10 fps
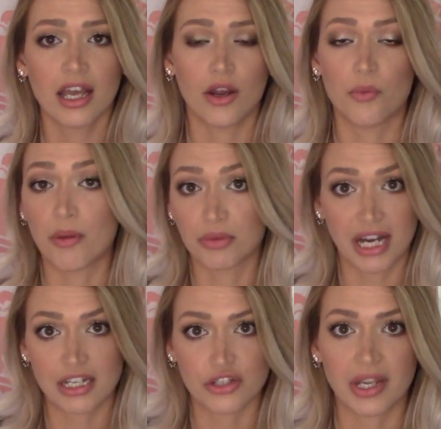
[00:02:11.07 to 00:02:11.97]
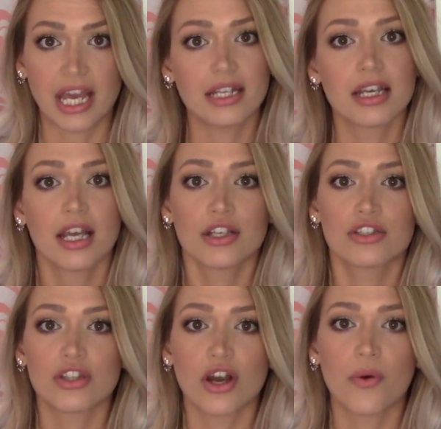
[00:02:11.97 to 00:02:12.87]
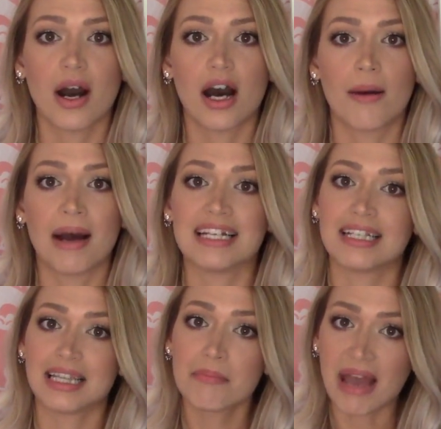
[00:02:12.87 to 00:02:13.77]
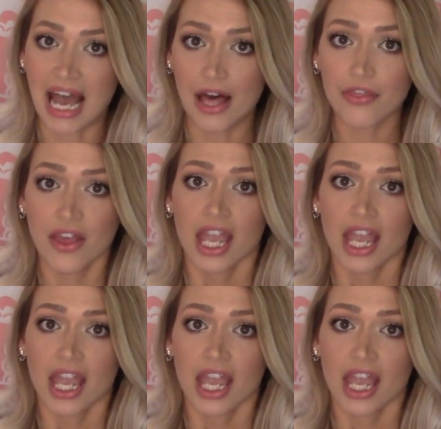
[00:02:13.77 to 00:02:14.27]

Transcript: and what brand you get. So I did the math.